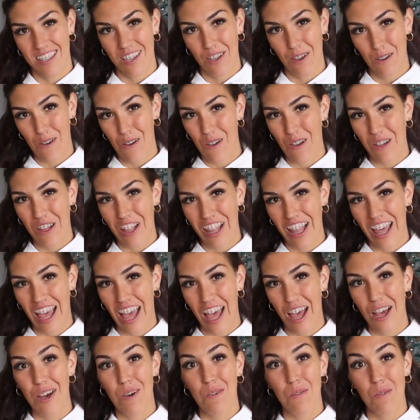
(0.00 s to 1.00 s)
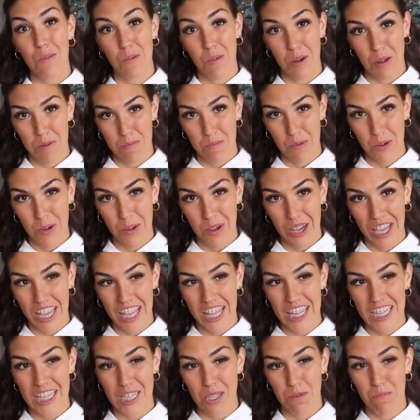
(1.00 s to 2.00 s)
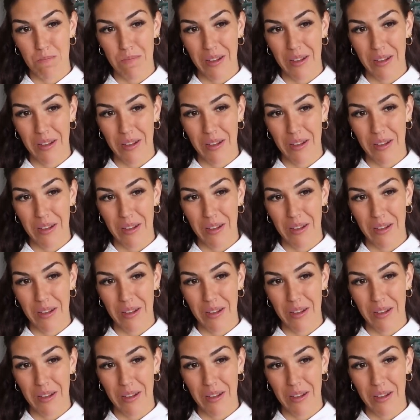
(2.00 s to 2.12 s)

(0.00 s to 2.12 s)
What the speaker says: the goal at one point,